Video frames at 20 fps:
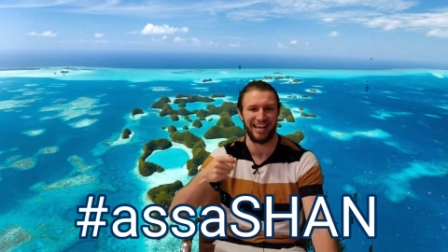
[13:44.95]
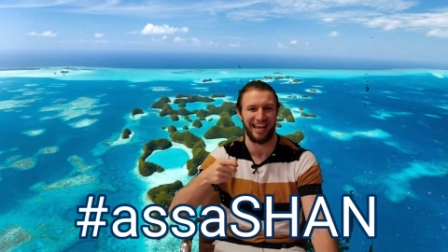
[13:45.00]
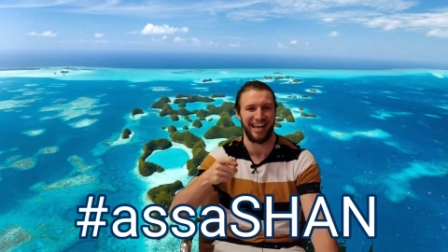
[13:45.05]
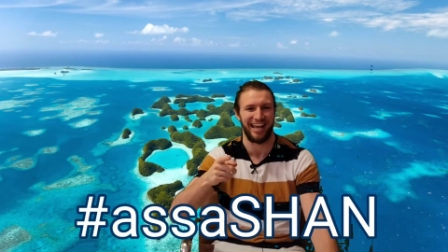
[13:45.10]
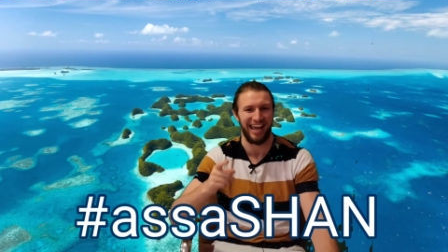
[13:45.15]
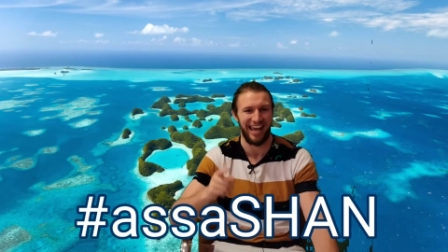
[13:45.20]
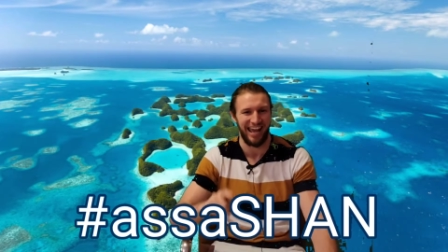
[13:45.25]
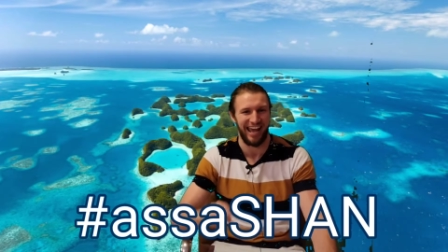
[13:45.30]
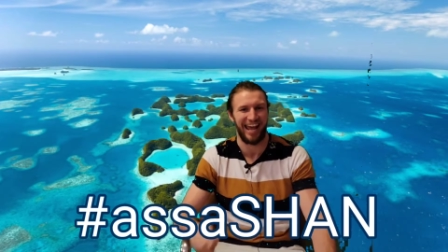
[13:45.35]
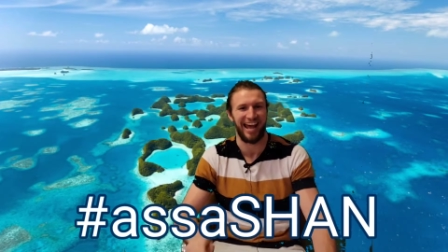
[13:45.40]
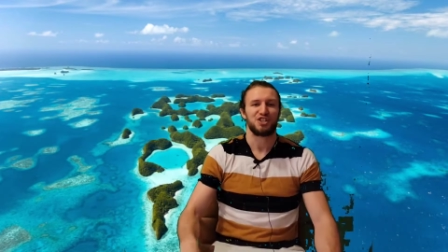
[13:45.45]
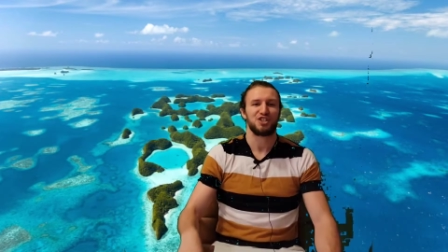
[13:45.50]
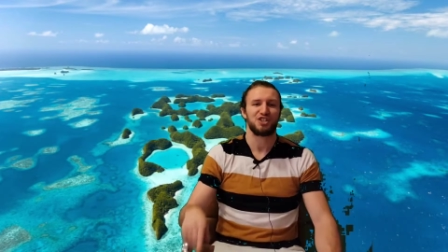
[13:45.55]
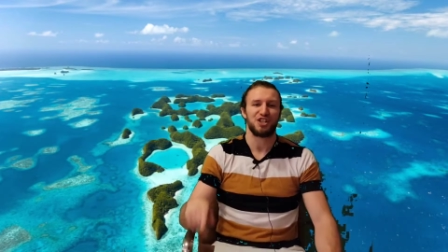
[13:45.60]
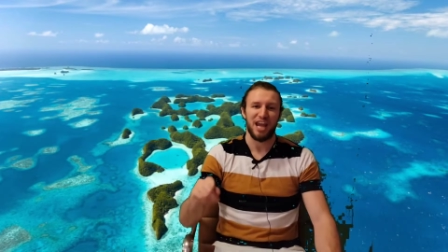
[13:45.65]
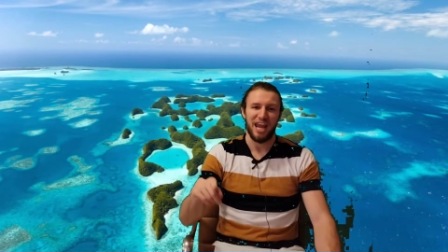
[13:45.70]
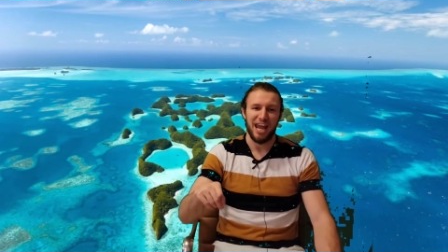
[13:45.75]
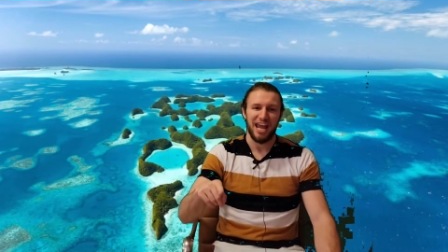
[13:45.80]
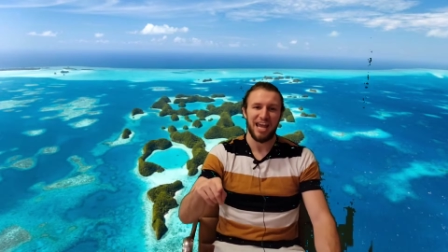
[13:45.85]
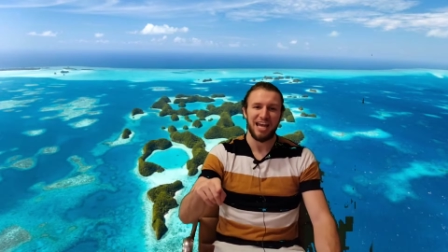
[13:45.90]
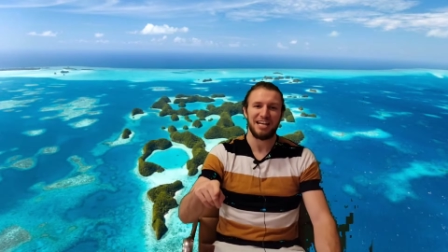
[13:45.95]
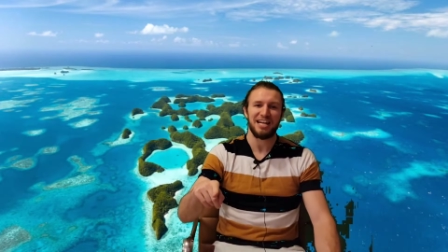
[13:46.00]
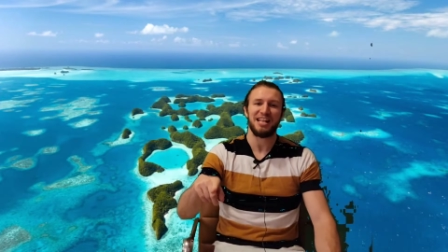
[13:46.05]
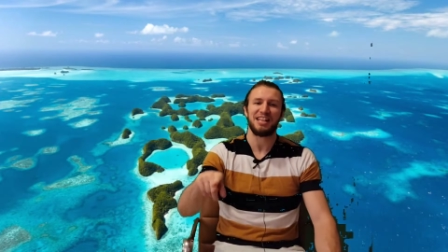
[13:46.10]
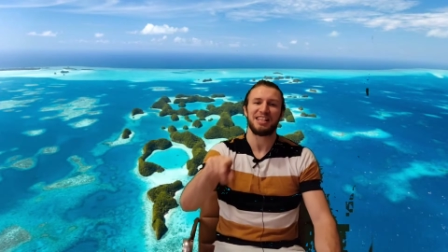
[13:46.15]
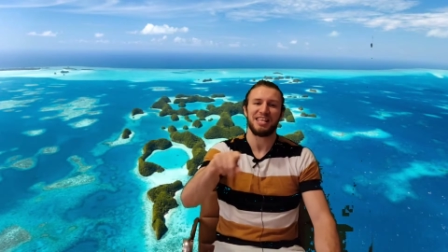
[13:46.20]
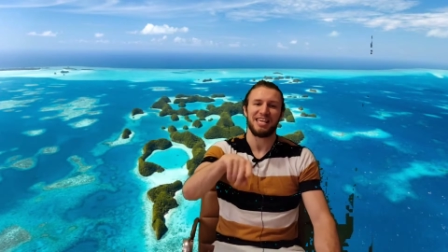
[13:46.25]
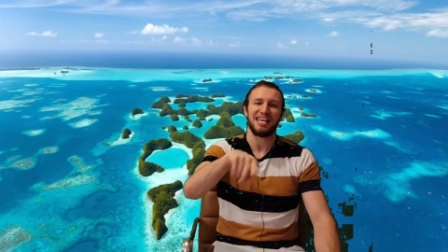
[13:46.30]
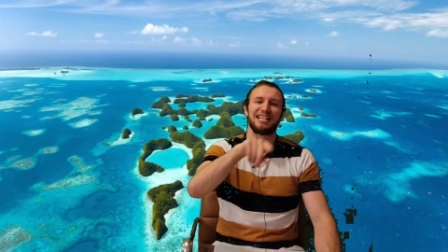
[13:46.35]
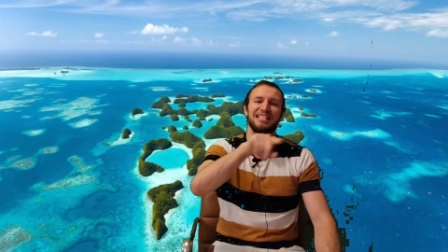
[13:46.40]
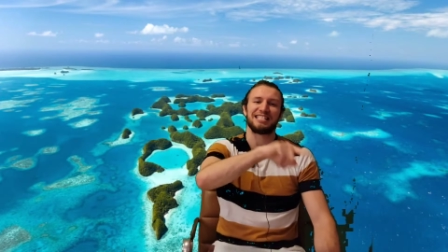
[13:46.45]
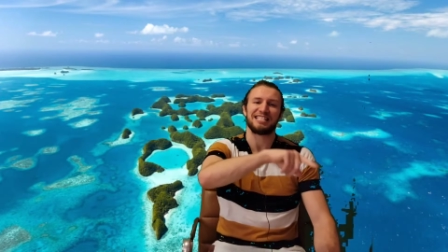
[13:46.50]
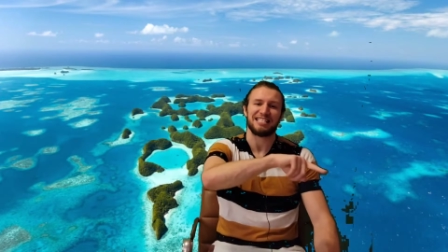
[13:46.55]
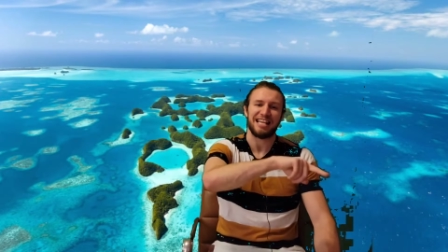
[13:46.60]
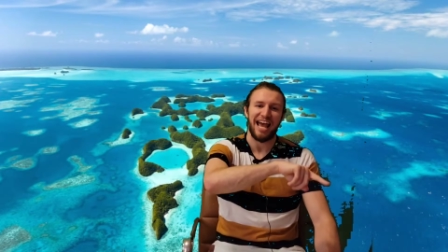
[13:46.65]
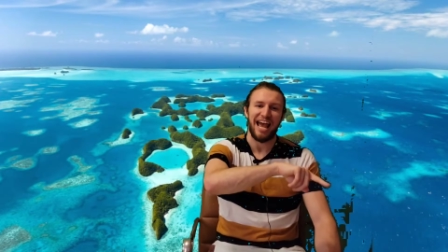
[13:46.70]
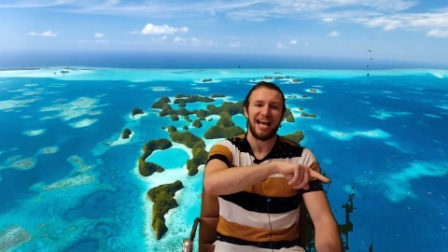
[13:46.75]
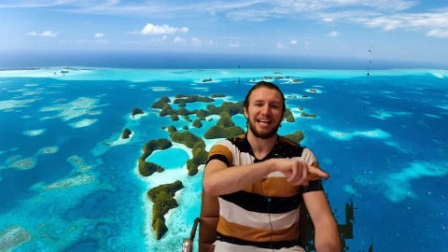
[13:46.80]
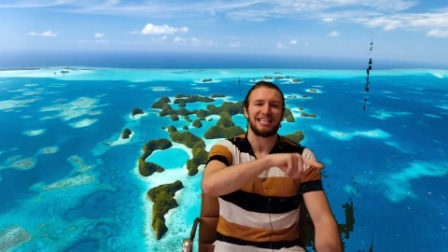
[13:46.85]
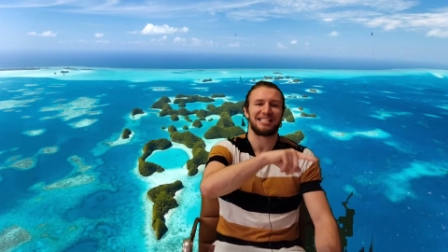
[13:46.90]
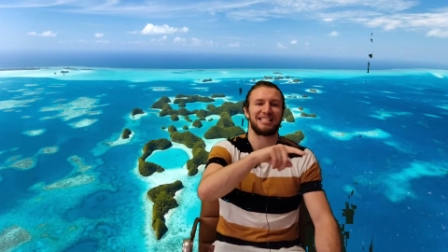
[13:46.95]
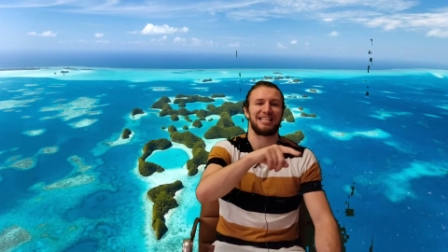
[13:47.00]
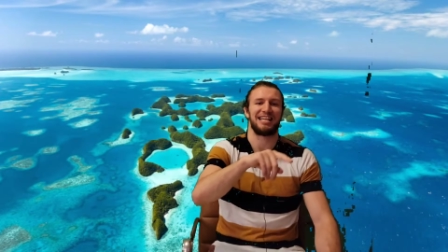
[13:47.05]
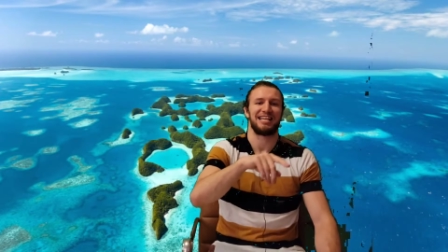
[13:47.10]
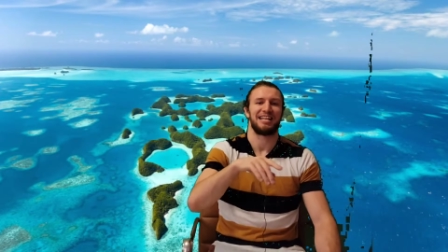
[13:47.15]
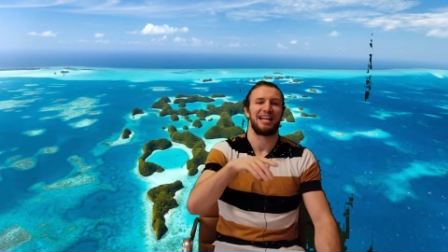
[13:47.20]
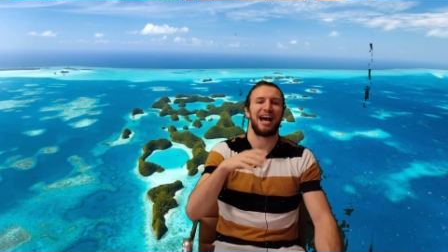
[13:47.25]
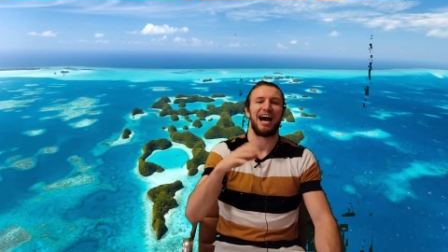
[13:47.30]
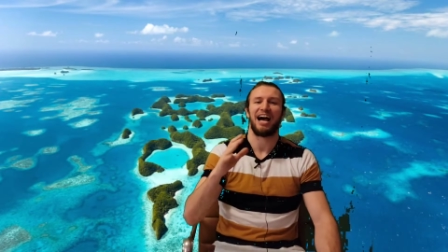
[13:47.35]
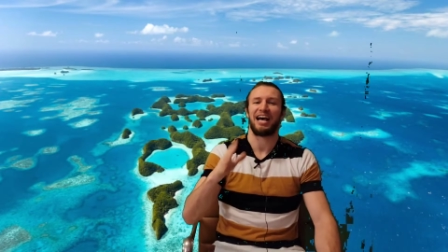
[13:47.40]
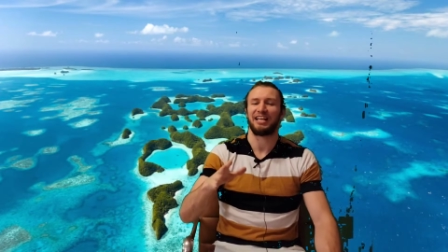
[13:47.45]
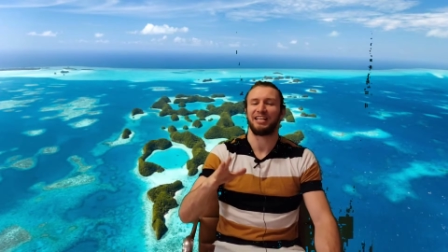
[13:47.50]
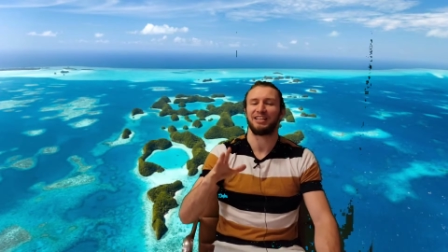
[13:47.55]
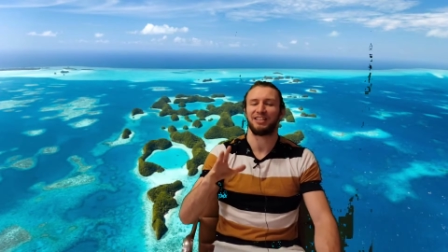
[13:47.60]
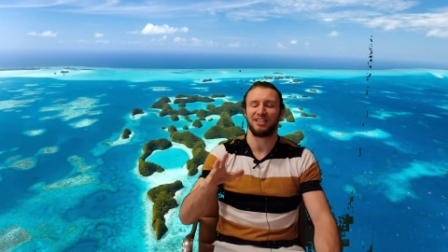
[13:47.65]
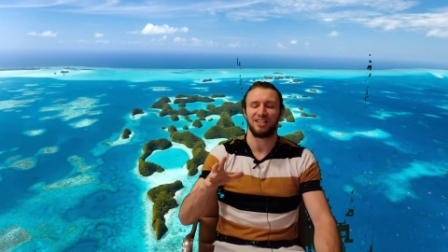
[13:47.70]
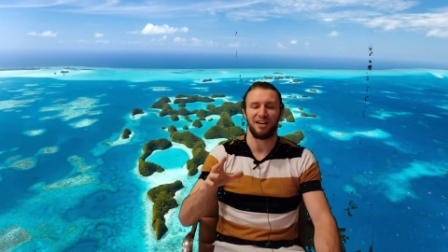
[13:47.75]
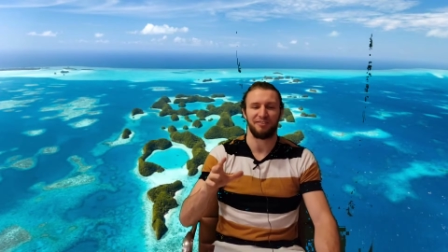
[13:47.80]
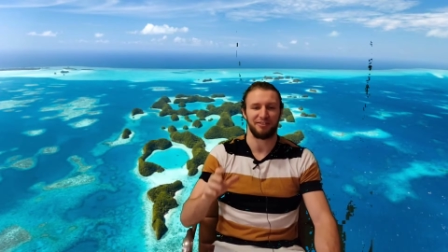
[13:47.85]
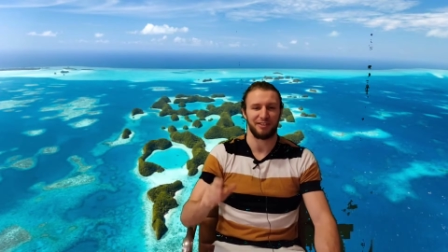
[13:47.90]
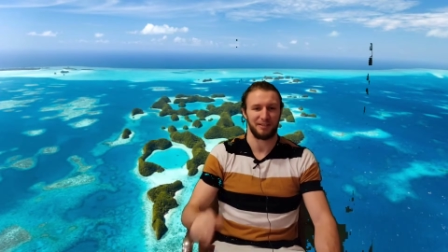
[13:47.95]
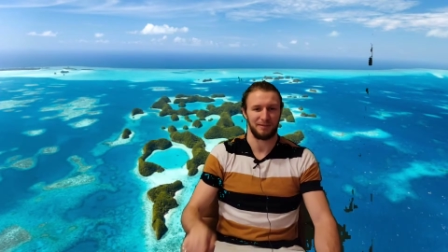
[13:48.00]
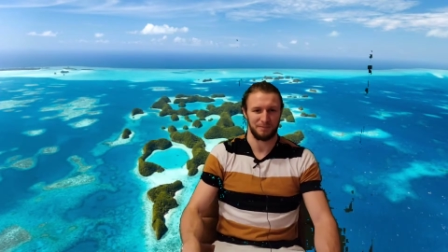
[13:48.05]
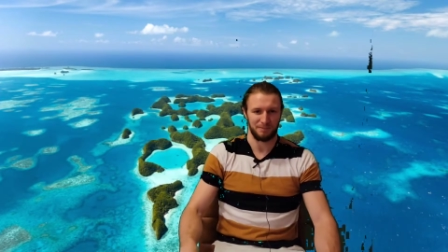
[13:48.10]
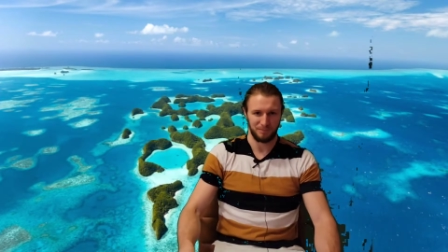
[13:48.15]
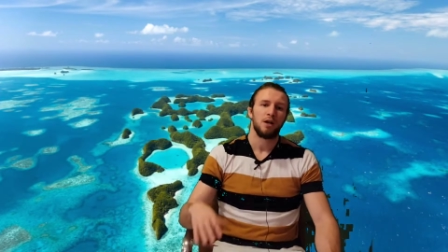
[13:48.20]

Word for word: Yeah. Shan the assassin. I love it.